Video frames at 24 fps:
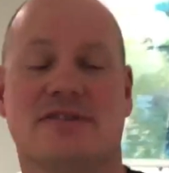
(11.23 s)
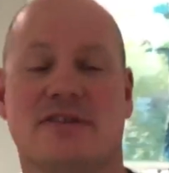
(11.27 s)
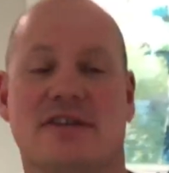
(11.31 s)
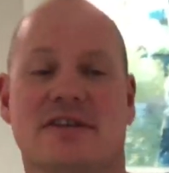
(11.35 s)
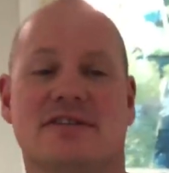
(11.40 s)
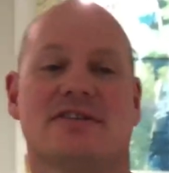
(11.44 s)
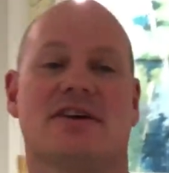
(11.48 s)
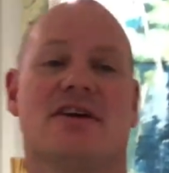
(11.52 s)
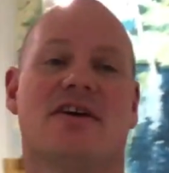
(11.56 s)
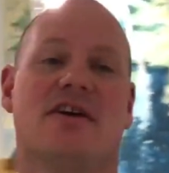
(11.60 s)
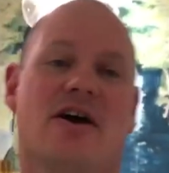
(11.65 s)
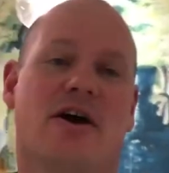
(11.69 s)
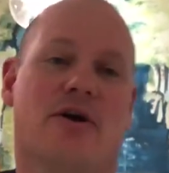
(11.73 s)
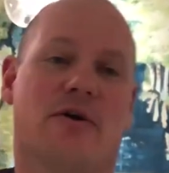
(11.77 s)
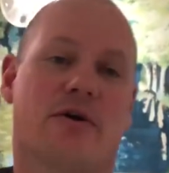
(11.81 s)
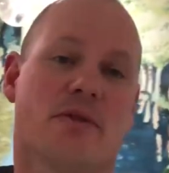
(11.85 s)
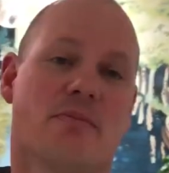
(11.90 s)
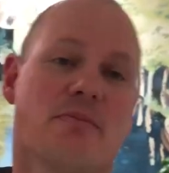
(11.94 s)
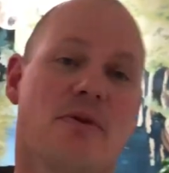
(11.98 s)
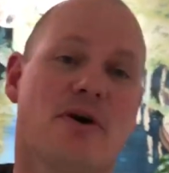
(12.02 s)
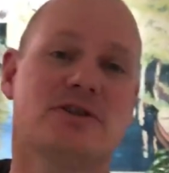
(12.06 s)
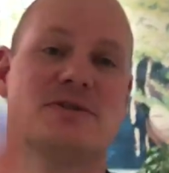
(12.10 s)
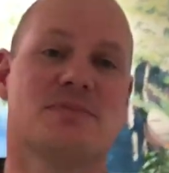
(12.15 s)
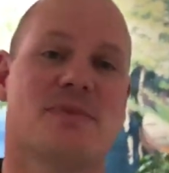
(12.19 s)
So that's holding
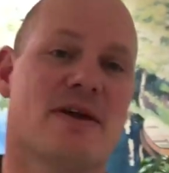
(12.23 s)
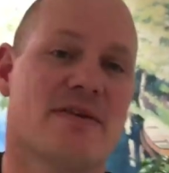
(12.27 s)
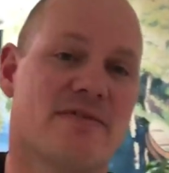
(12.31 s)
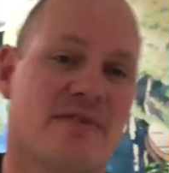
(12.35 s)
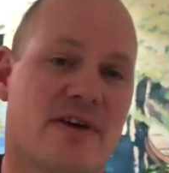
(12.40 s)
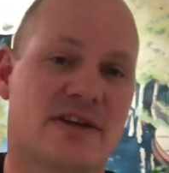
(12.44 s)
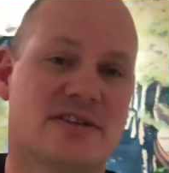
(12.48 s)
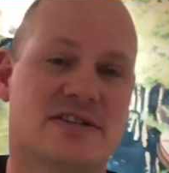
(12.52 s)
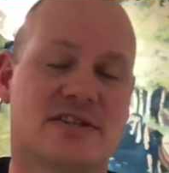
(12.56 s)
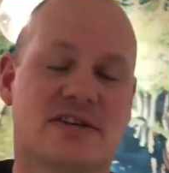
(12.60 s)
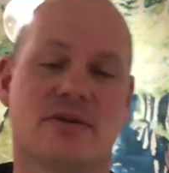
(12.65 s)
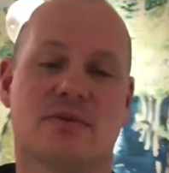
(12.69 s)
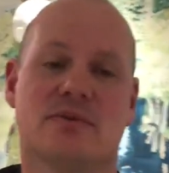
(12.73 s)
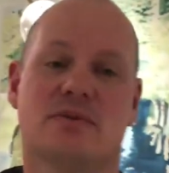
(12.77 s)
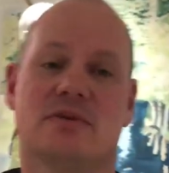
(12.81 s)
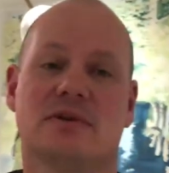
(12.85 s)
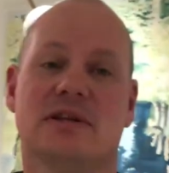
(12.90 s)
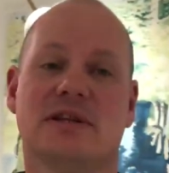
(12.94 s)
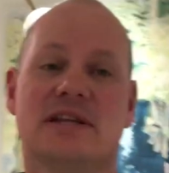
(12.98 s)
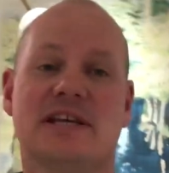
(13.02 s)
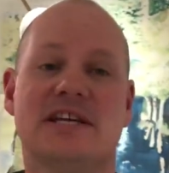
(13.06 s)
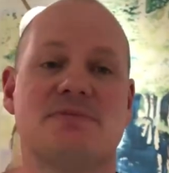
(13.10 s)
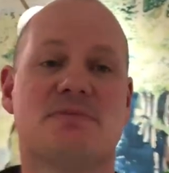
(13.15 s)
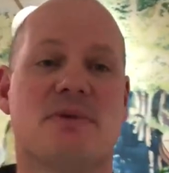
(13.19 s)
the most amount of asset, the
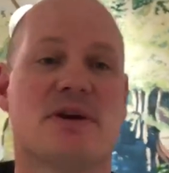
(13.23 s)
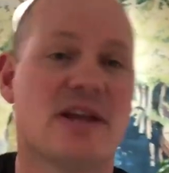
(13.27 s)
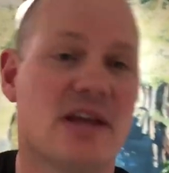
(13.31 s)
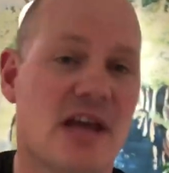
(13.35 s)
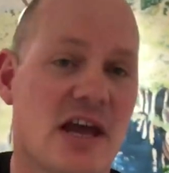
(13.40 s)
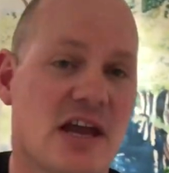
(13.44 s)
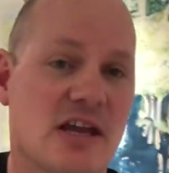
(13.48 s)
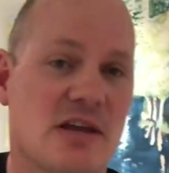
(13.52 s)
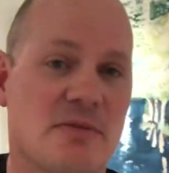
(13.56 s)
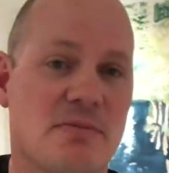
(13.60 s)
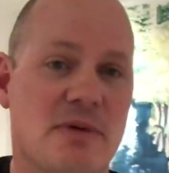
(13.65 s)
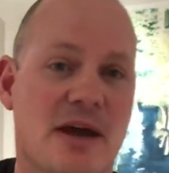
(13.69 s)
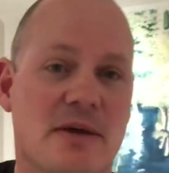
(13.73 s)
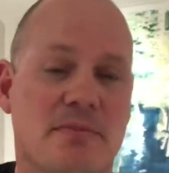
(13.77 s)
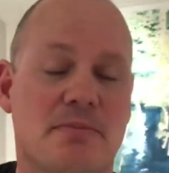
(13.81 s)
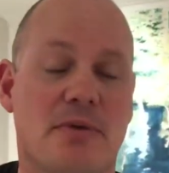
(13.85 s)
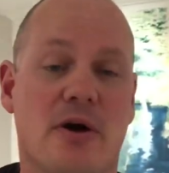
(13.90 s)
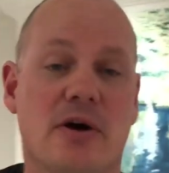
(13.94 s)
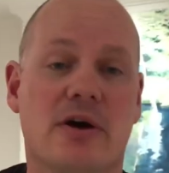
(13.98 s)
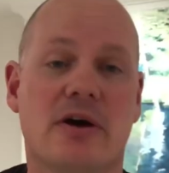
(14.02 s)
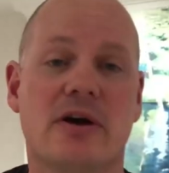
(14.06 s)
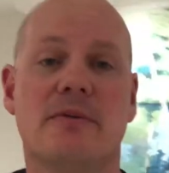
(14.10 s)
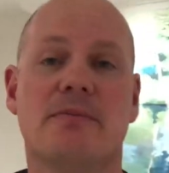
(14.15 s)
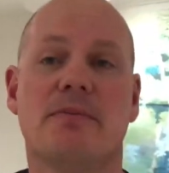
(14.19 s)
least money out of your back
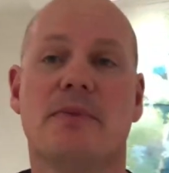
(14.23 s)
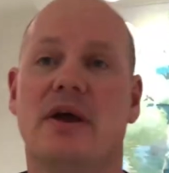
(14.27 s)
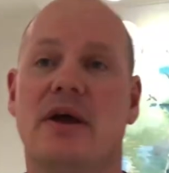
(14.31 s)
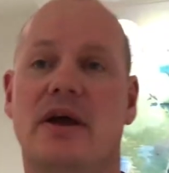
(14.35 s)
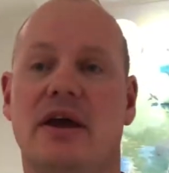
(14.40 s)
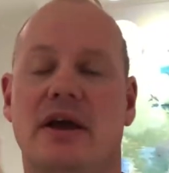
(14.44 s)
pocket.